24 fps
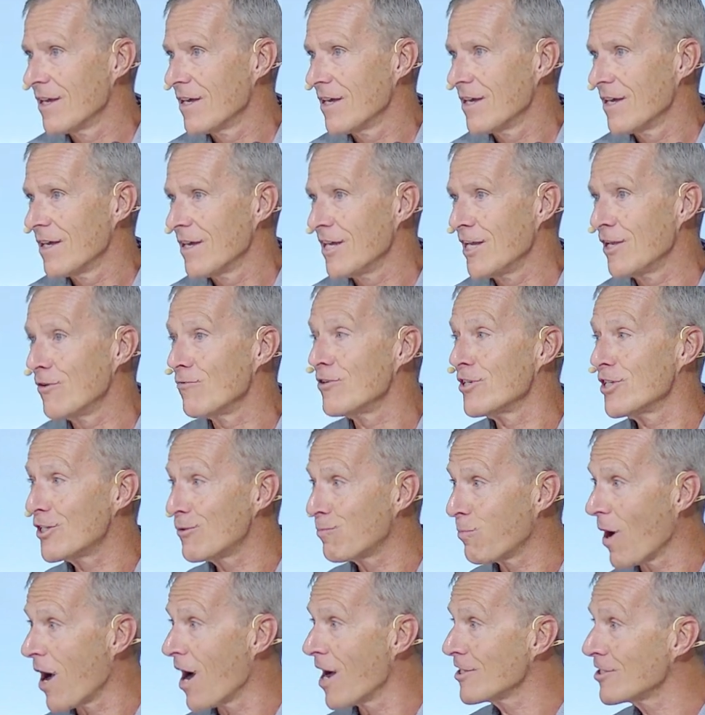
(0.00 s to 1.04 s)
in
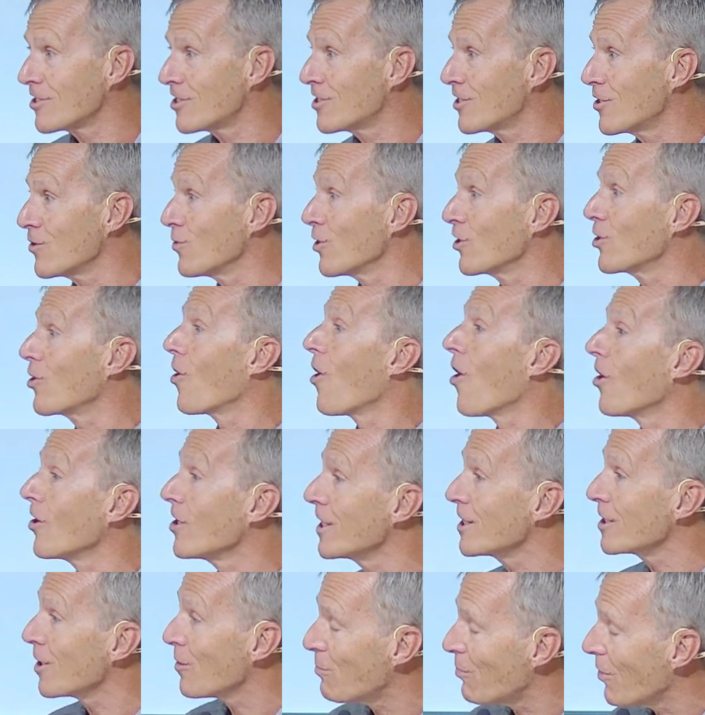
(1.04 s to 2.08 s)
response to a
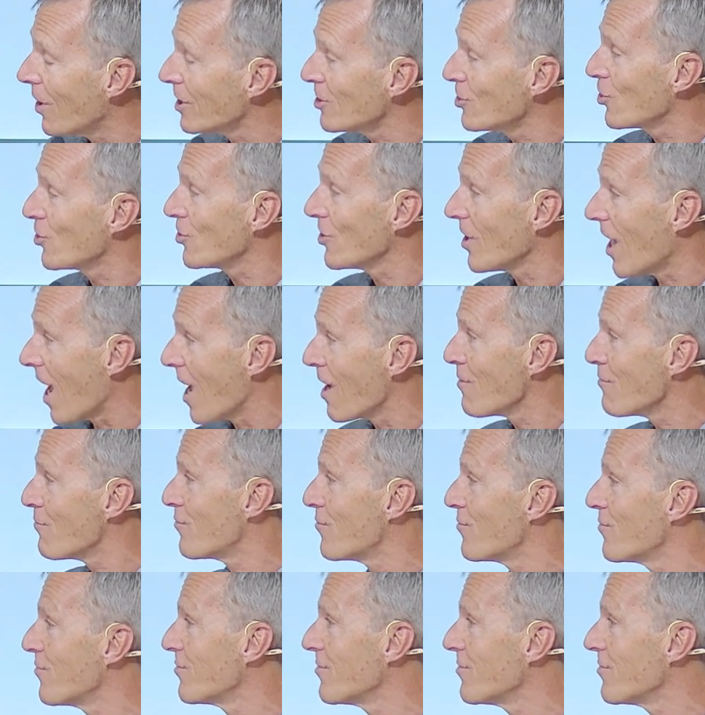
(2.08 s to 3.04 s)
calling upon your life,